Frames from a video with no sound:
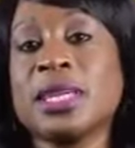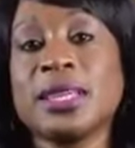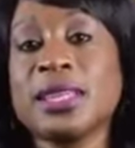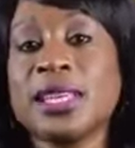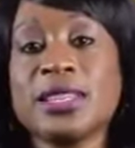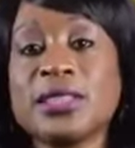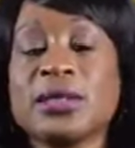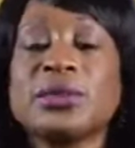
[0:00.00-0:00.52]

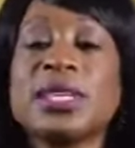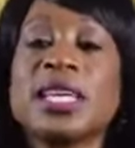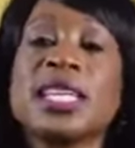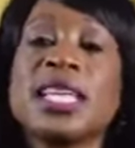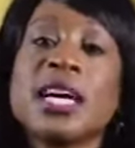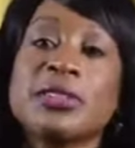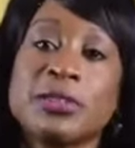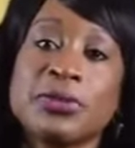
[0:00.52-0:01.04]
things don't
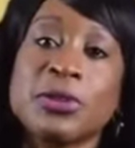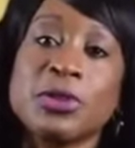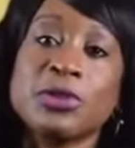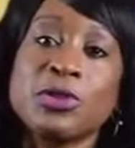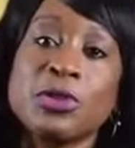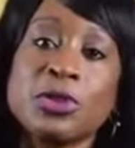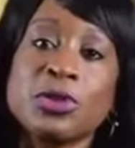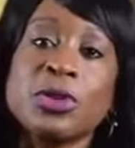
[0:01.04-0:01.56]
get out of
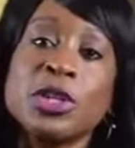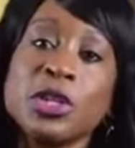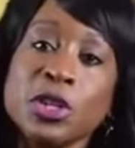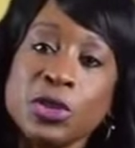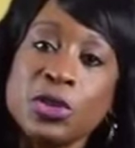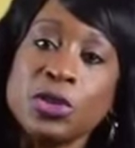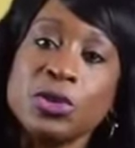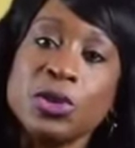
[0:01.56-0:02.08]
control.
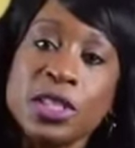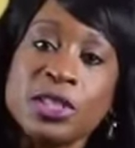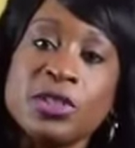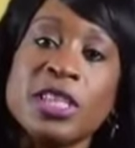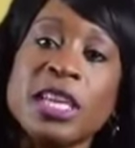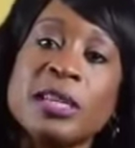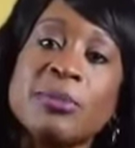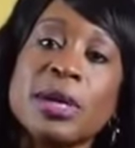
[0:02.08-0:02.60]
You do need to
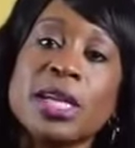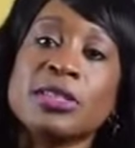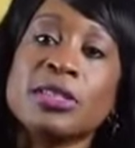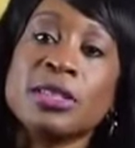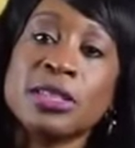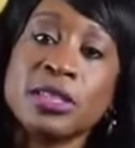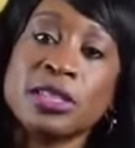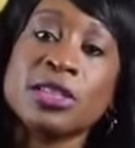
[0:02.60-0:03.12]
get back to
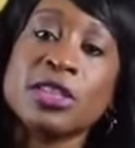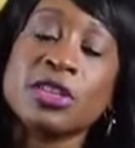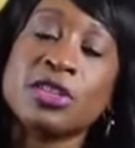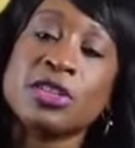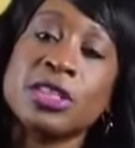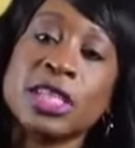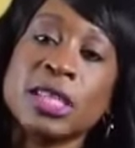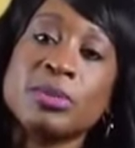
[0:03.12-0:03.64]
the
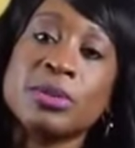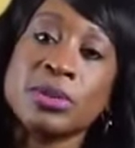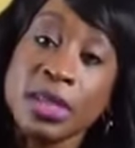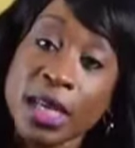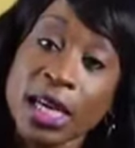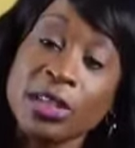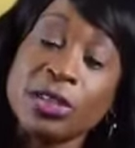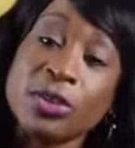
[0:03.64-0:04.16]
discussion table
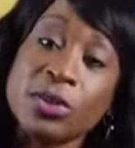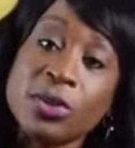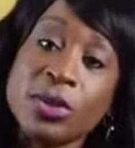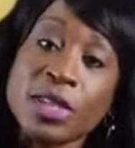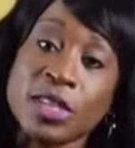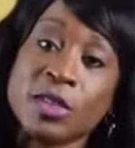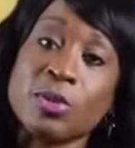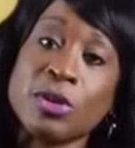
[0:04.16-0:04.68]
as soon
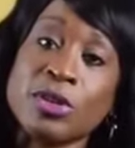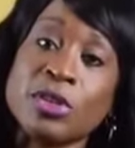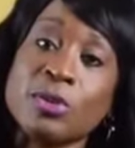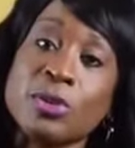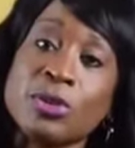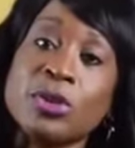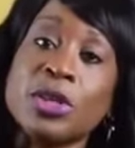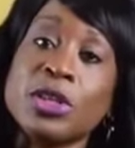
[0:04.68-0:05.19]
as
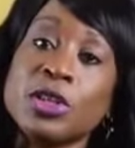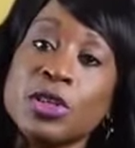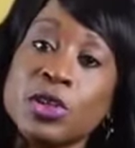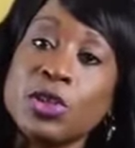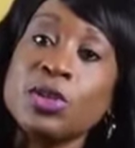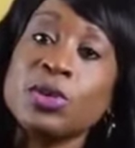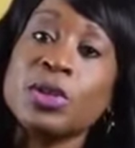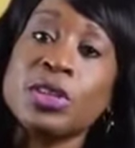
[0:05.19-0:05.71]
possible.
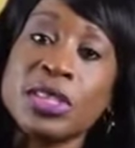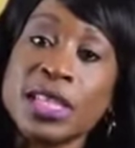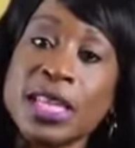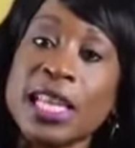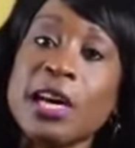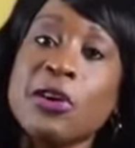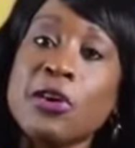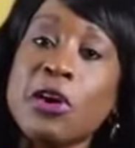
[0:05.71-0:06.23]
Do not
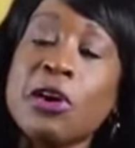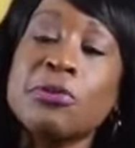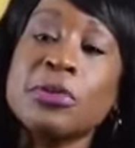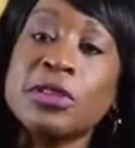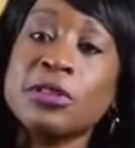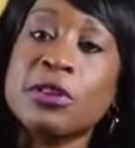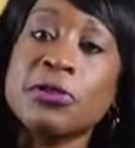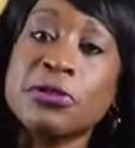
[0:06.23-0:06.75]
allow
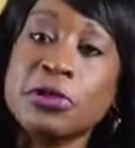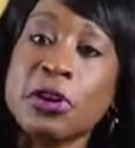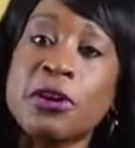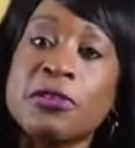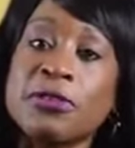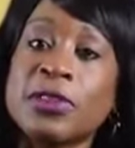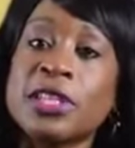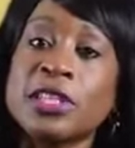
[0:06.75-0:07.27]
unresolved
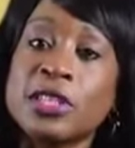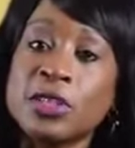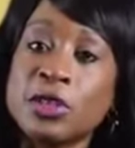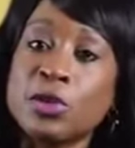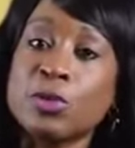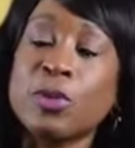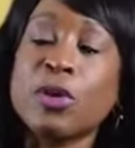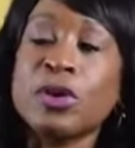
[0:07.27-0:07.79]
conflict
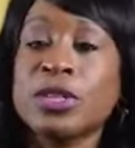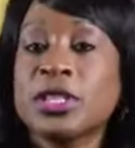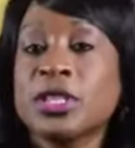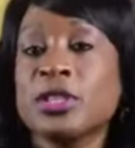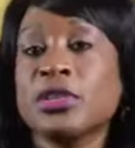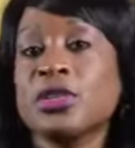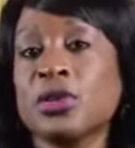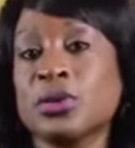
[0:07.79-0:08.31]
to
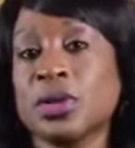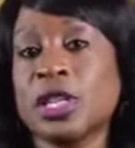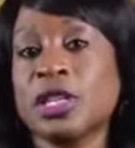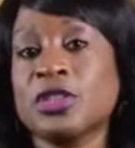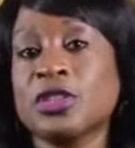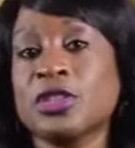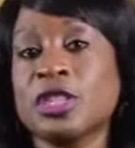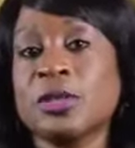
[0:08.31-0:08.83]
poison your
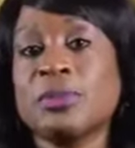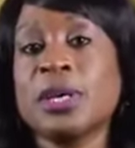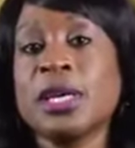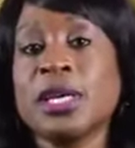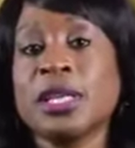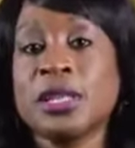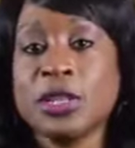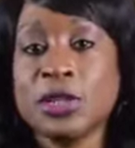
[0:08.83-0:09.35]
relationship.
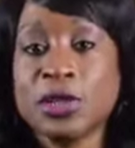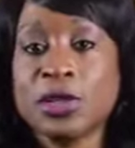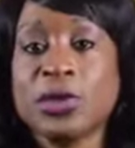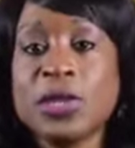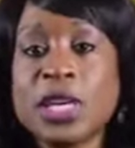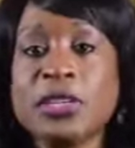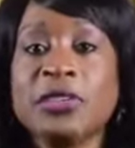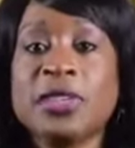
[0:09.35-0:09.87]
The
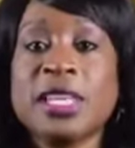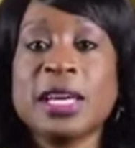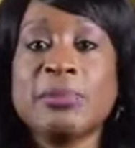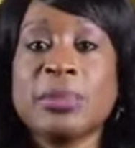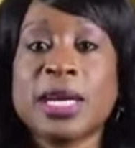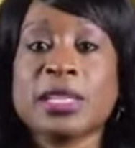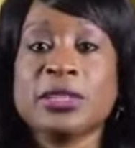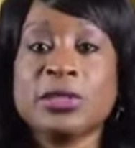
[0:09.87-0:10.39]
sooner you
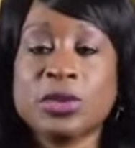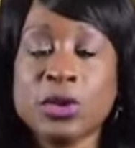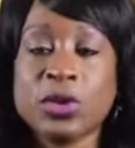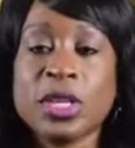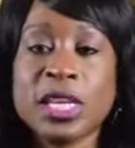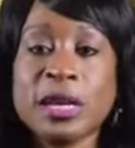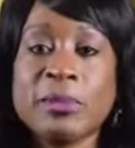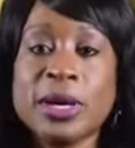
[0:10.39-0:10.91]
get back to
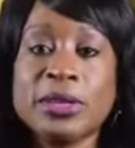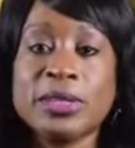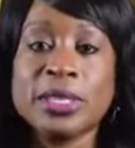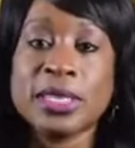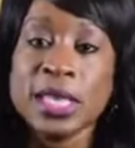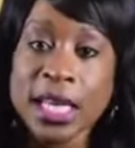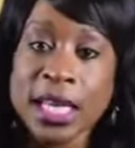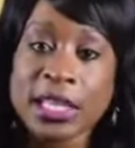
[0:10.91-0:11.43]
talking about
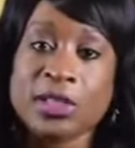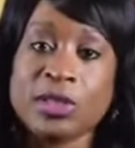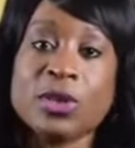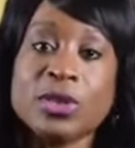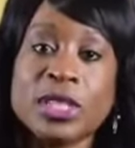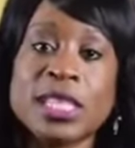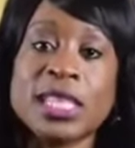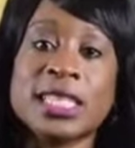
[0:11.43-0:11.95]
it and
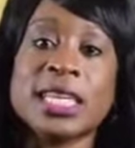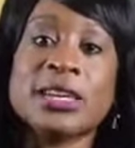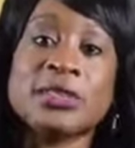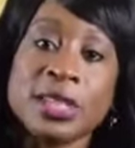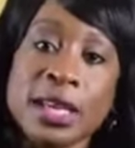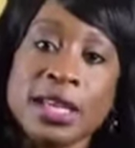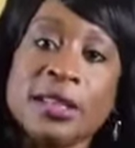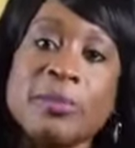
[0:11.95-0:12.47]
sorting it
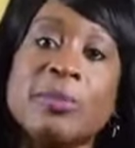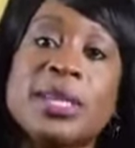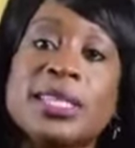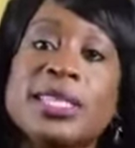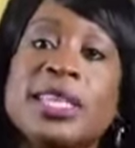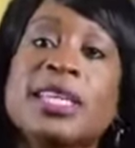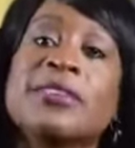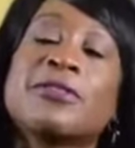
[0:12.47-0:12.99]
out, the
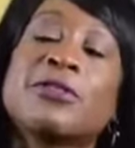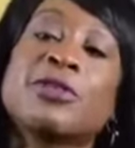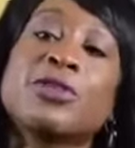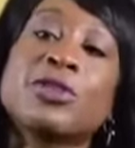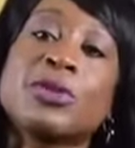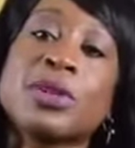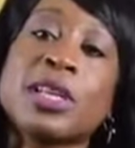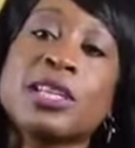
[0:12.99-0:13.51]
better for
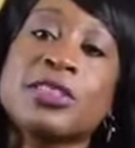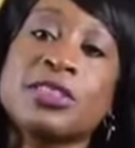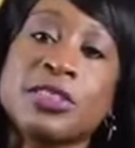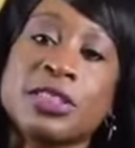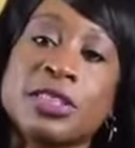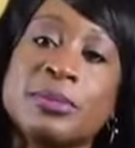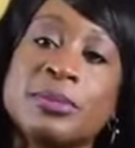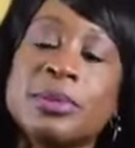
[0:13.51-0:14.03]
your
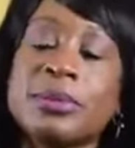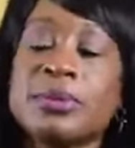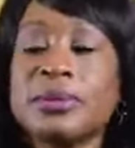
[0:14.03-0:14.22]
relationship.